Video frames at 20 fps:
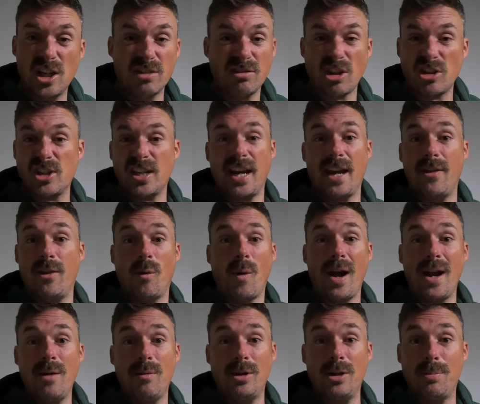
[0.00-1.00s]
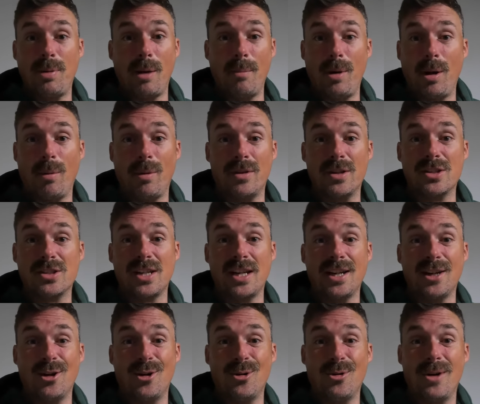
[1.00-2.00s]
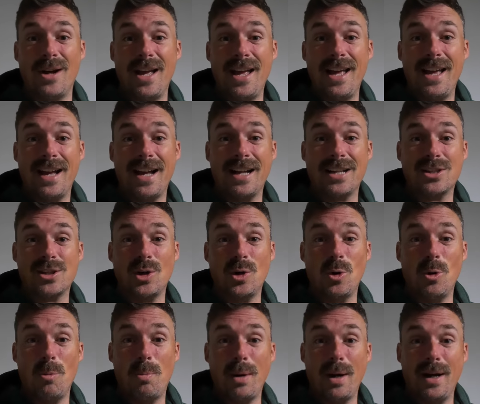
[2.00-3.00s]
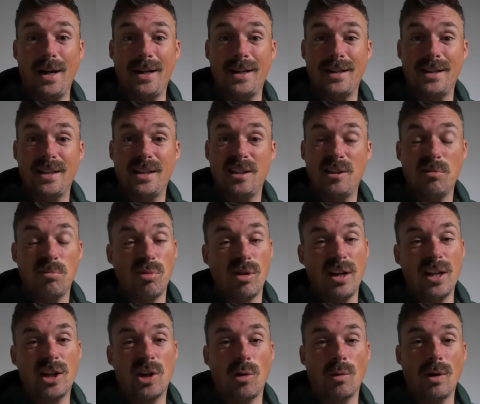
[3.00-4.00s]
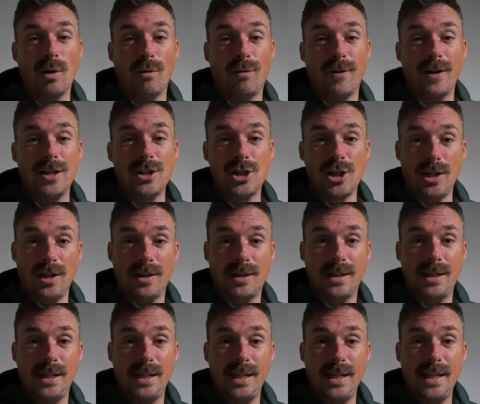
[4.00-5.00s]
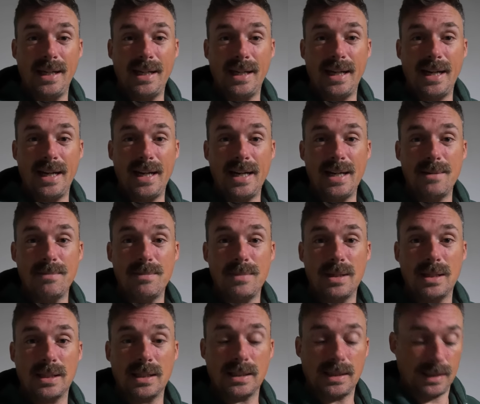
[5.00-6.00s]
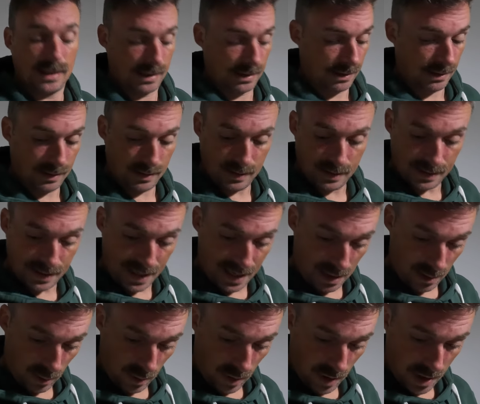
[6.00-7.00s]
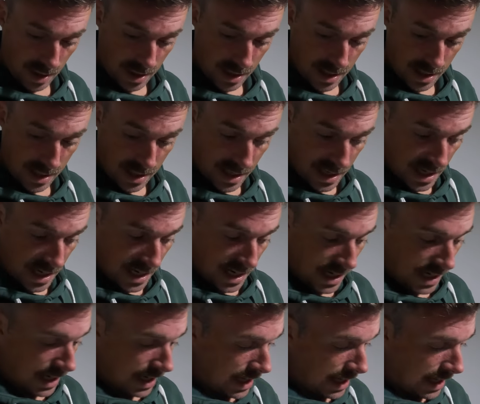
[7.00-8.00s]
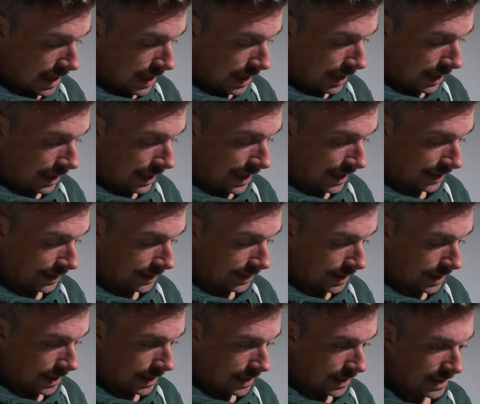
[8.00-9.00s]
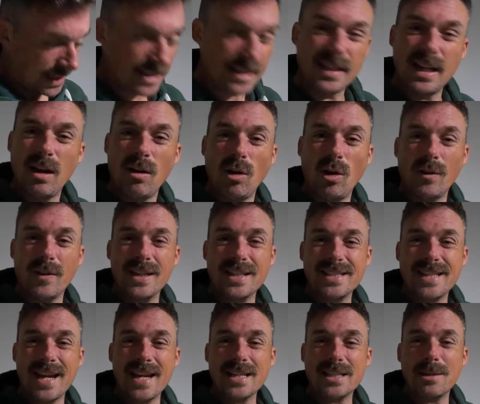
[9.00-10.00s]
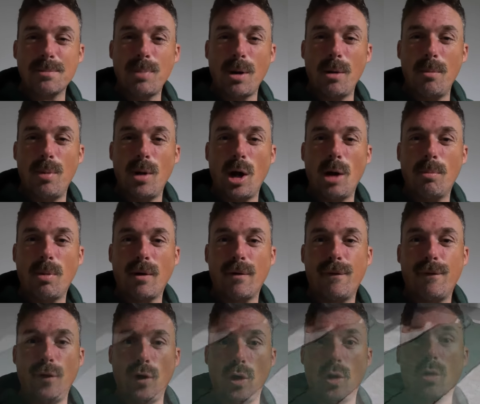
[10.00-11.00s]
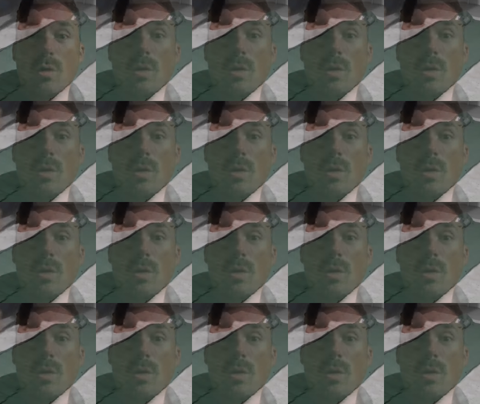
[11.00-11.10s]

It doesn't get in the way when you pump it up on the single at all, but pretty cool little feature. Now, let's see how long this takes to pump it up by foot.